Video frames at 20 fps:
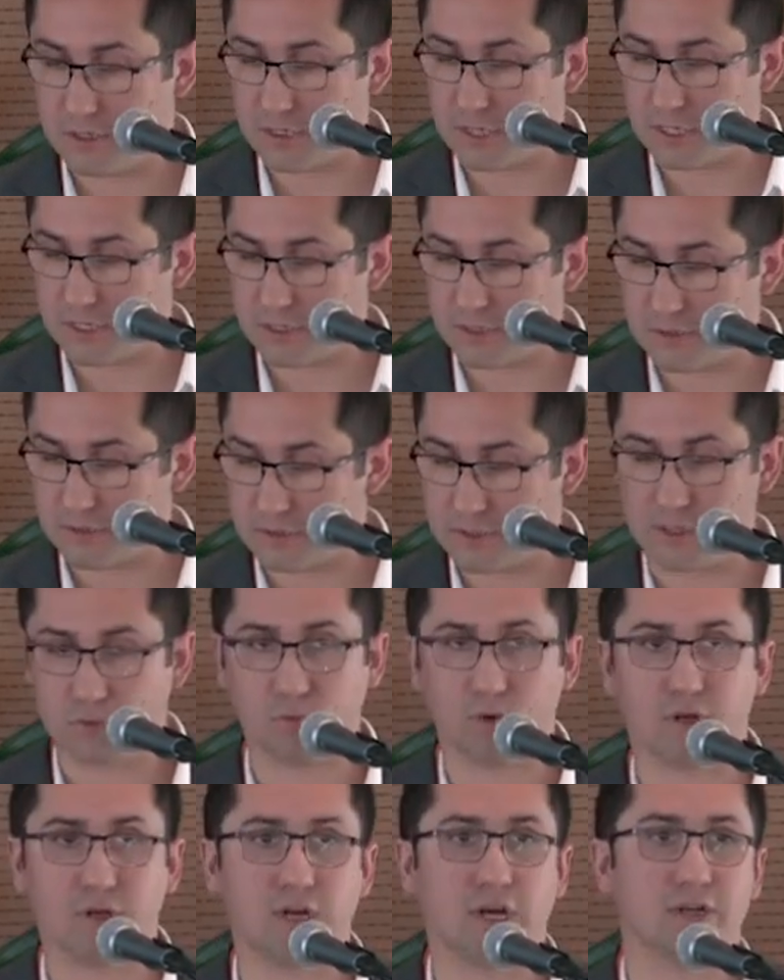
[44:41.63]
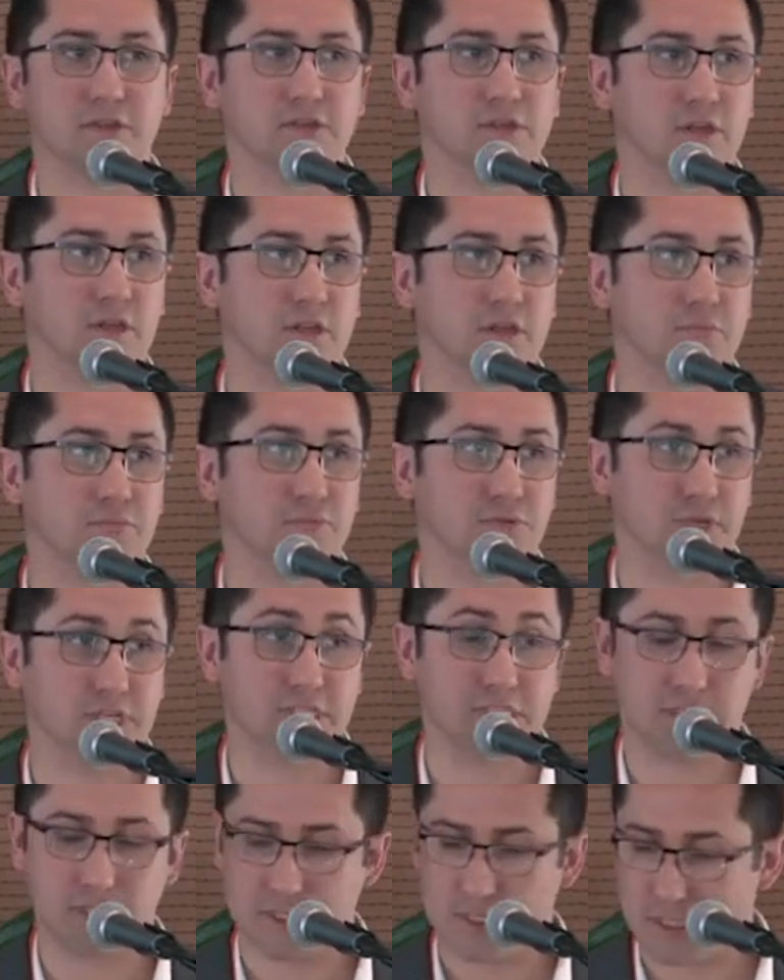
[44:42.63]
articles that were article in
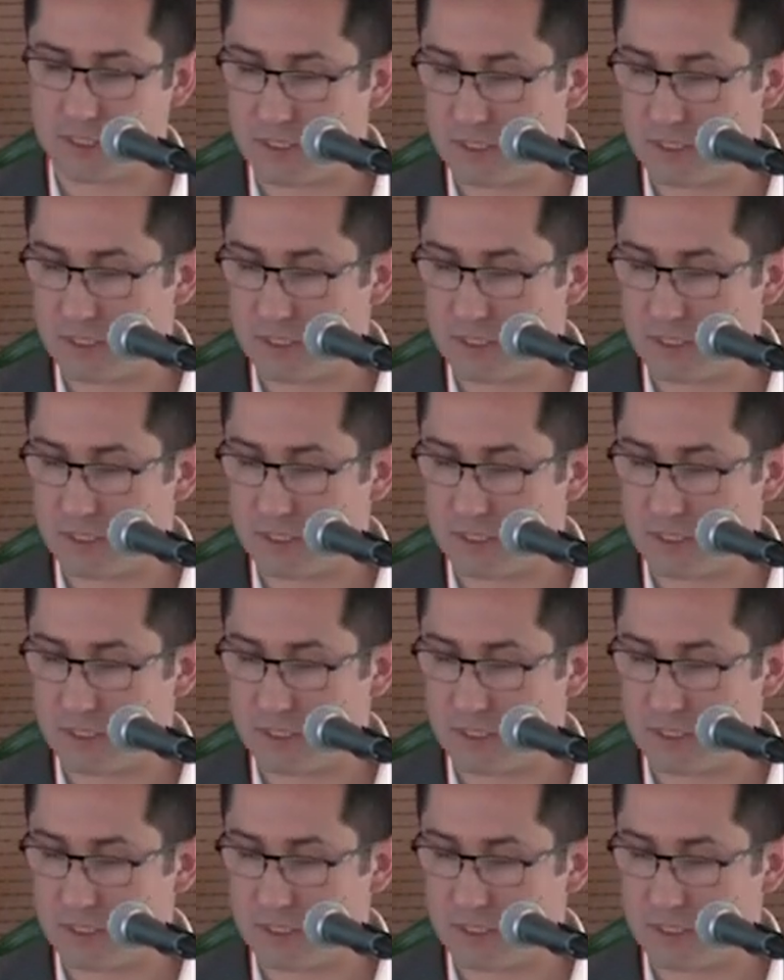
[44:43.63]
press,